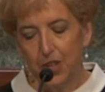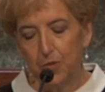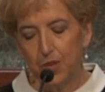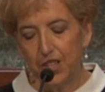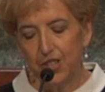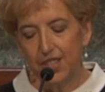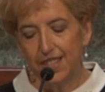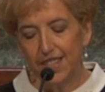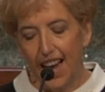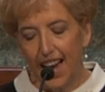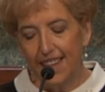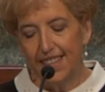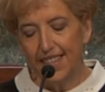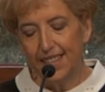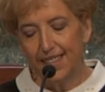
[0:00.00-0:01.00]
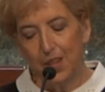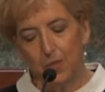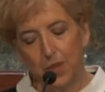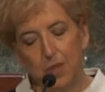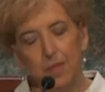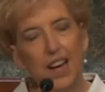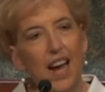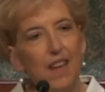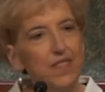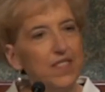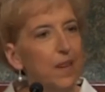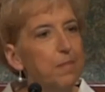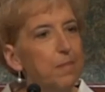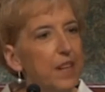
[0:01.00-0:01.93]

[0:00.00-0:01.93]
Questions I think that we would have some